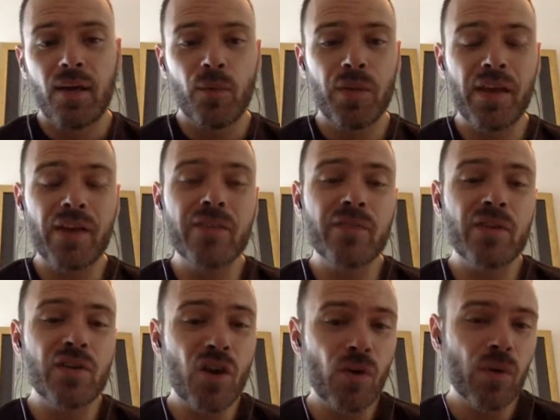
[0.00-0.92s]
without
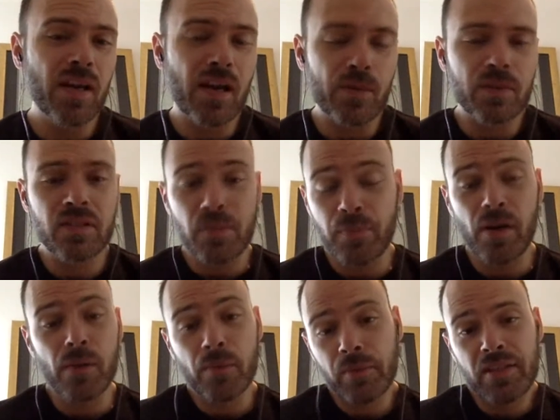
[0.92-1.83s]
even knowing, I would say
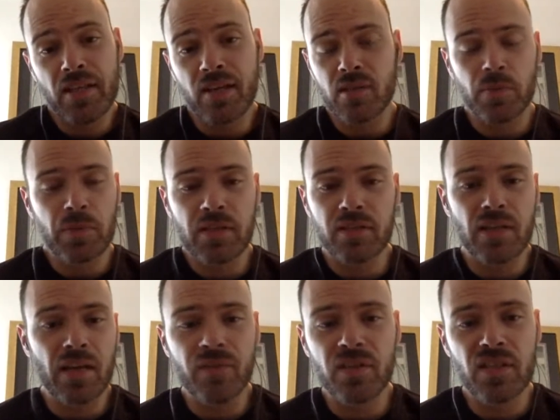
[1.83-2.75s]
probably yes,
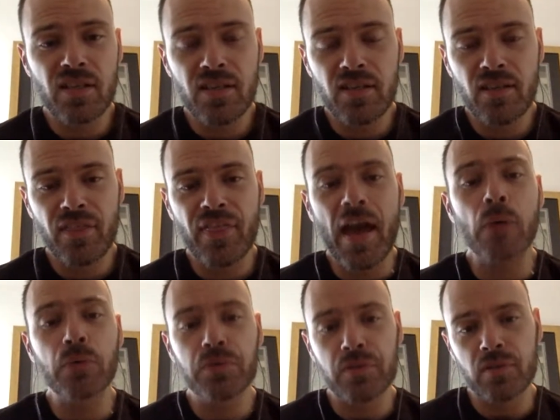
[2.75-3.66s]
because I've seen
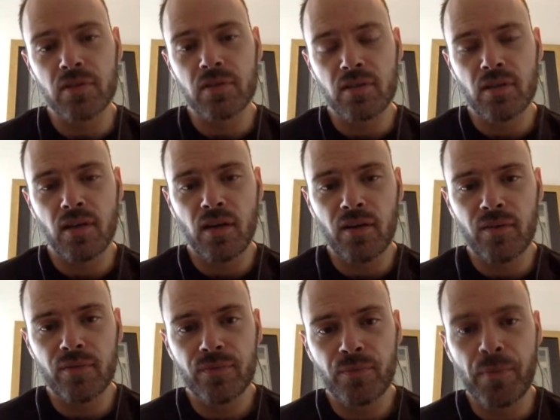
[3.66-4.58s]
thousands
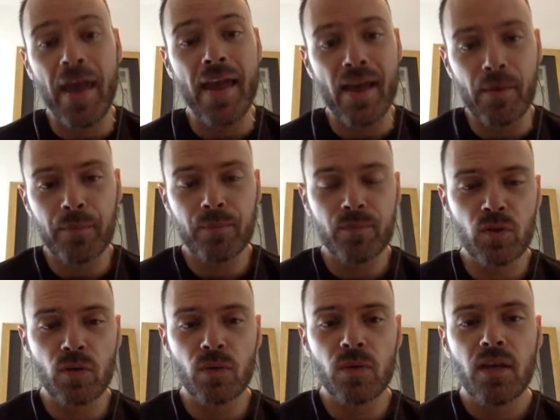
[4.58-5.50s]
of PAM.
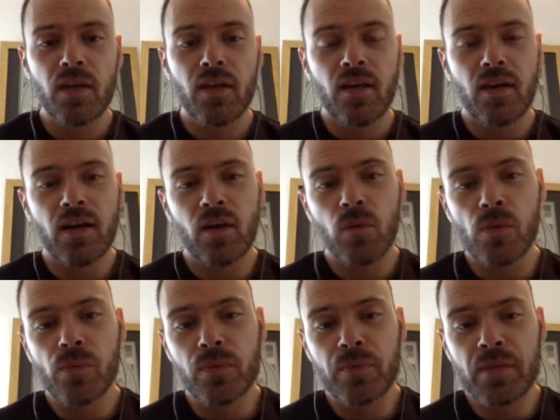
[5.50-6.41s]
So
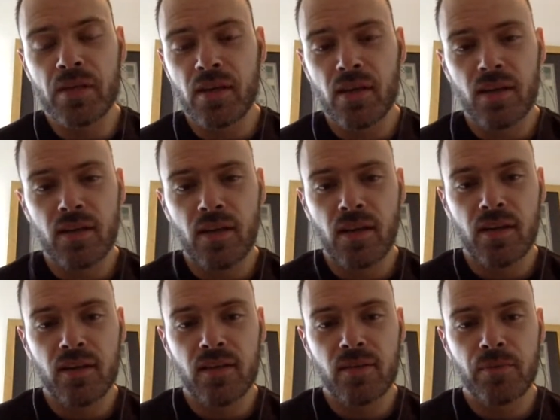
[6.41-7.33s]
what would be
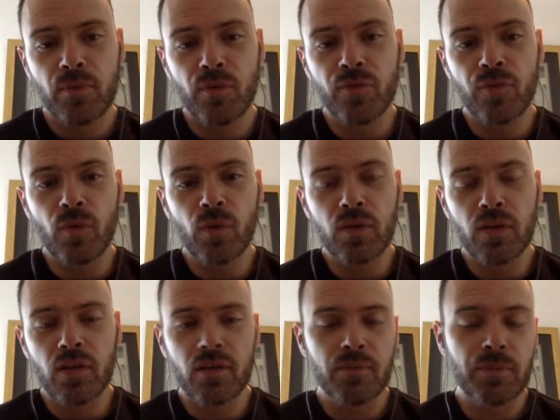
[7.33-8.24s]
a
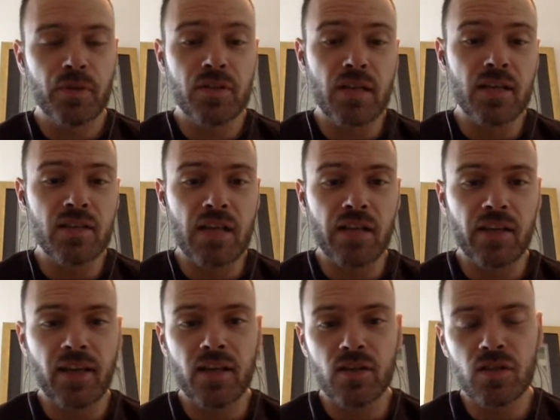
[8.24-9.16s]
portfolio percentage
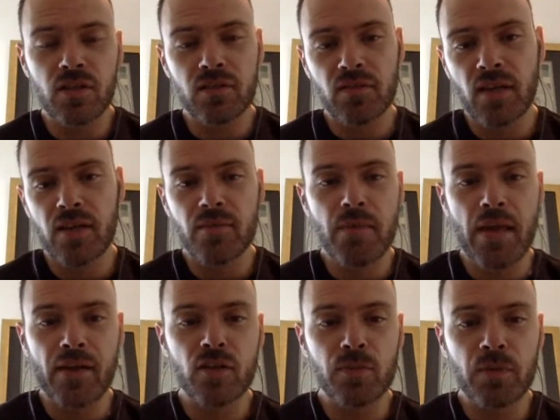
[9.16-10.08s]
allocation kind of
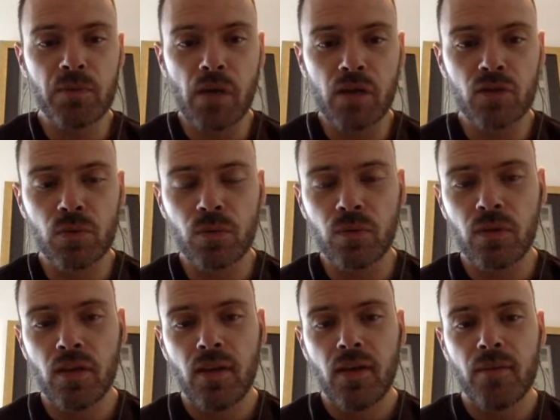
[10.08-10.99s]
management
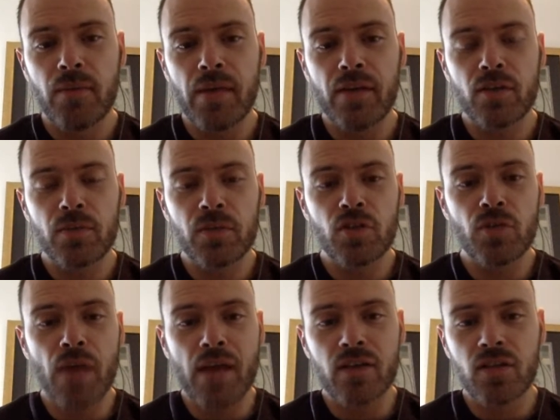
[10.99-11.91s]
module, management
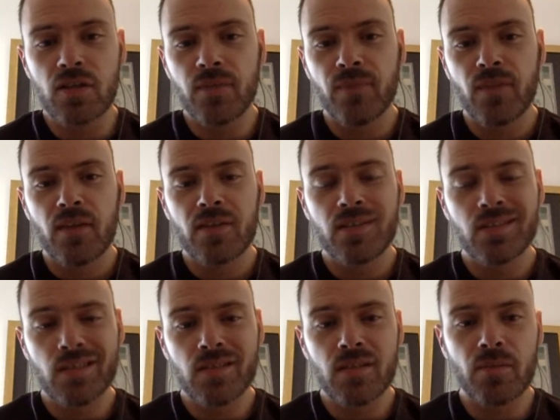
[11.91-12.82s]
strategy
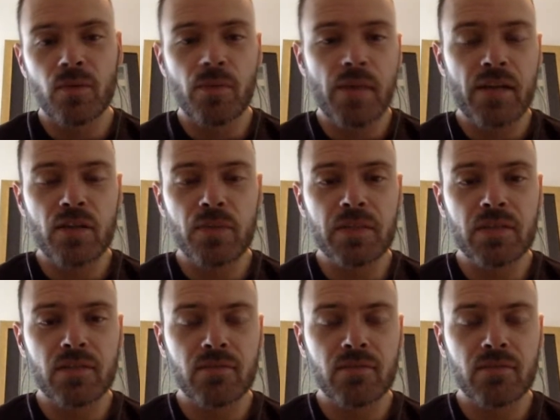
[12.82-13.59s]
system, management